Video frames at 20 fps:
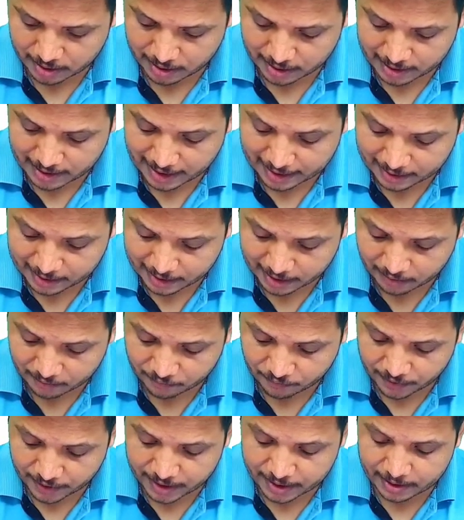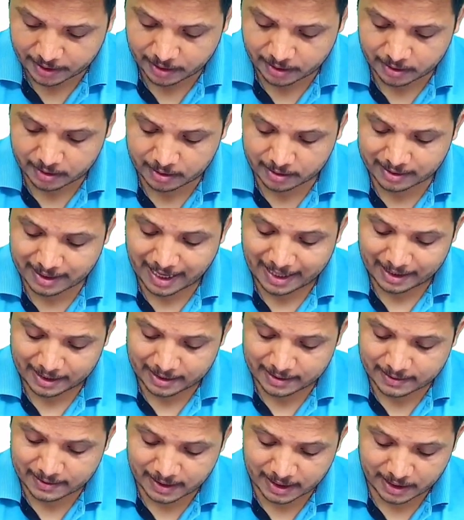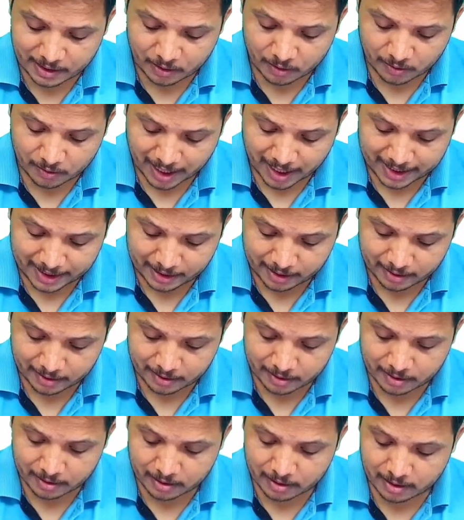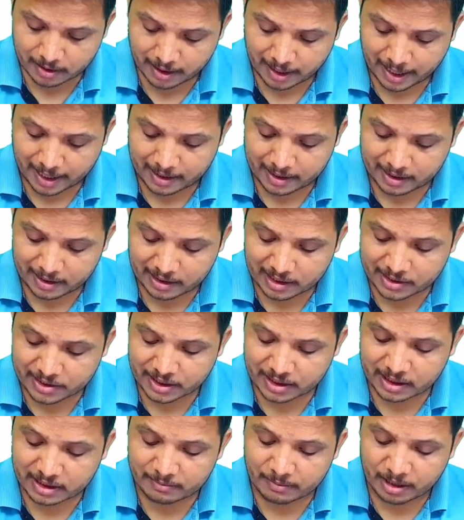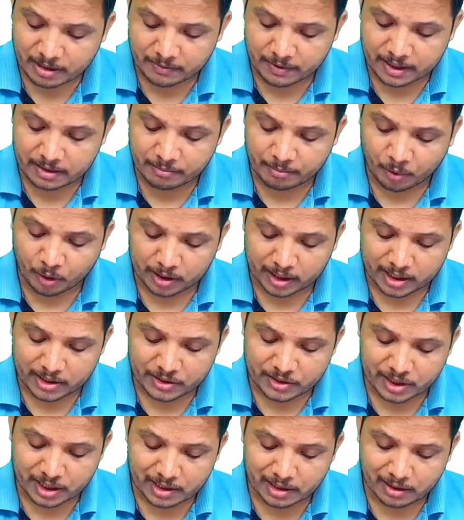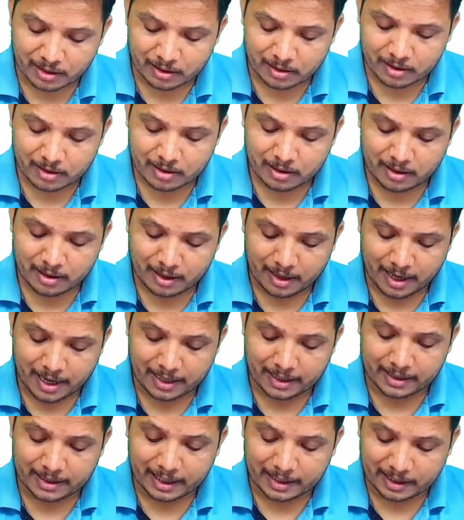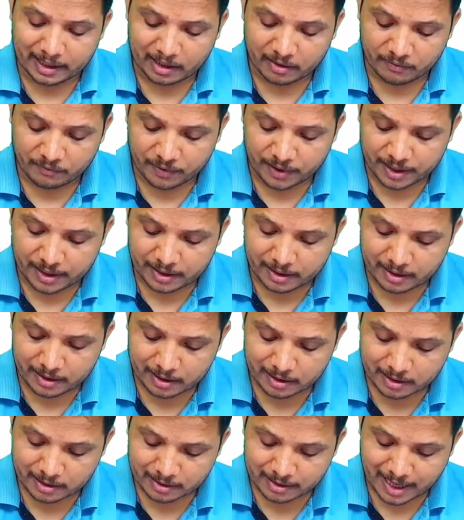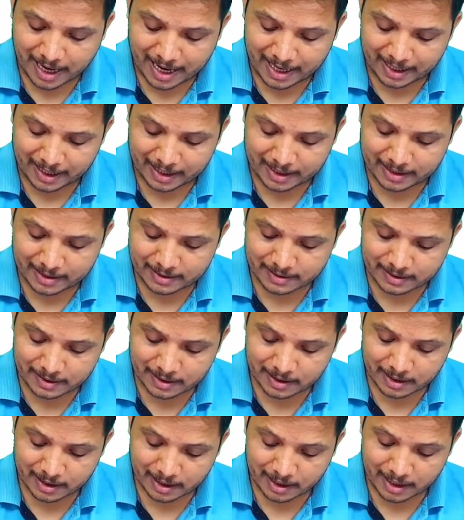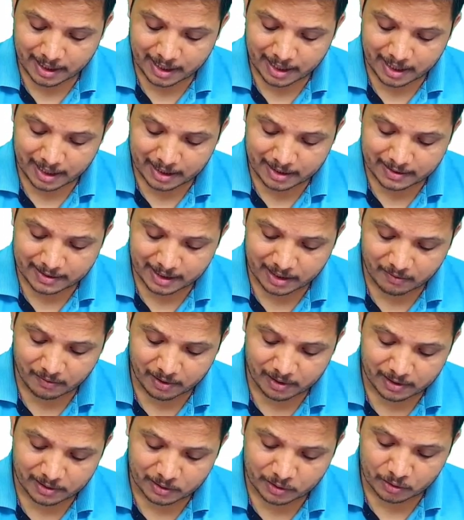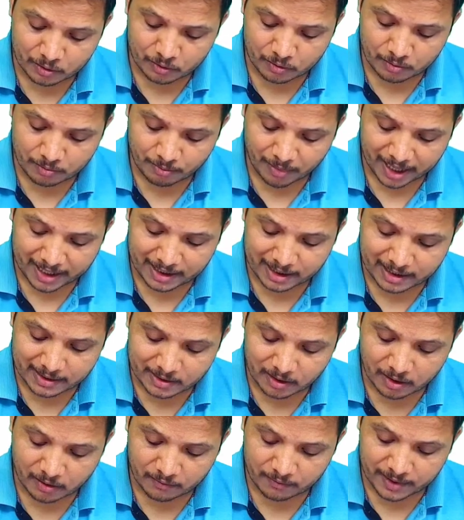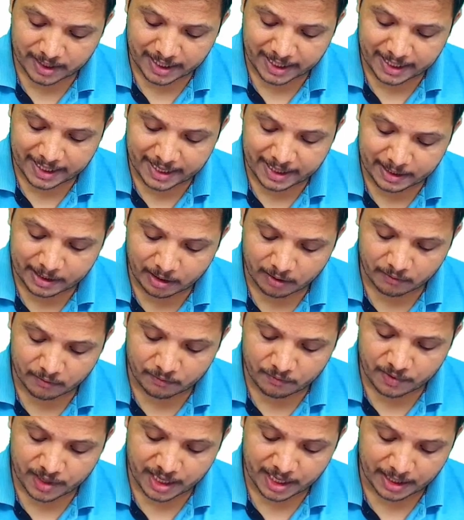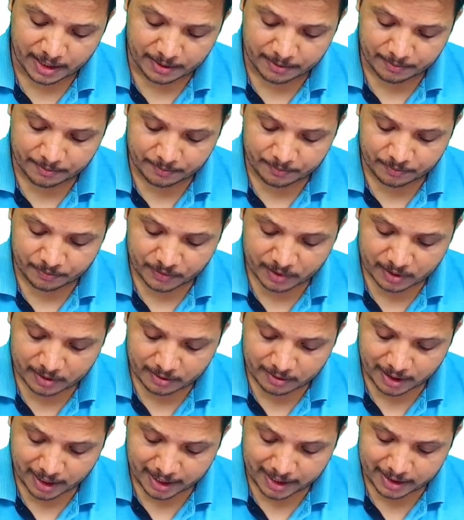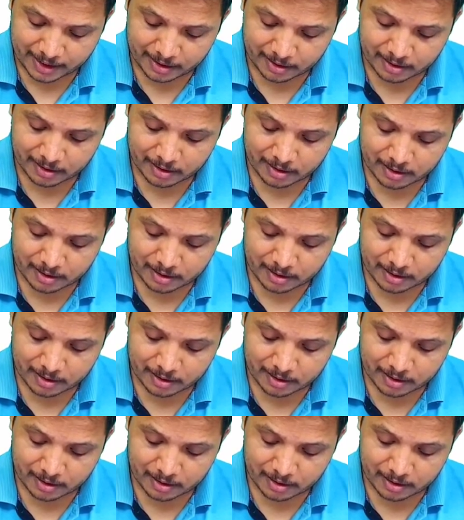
electric field that is 0 right and relation in between potential and electric field that is E is equals to minus of gradient of V right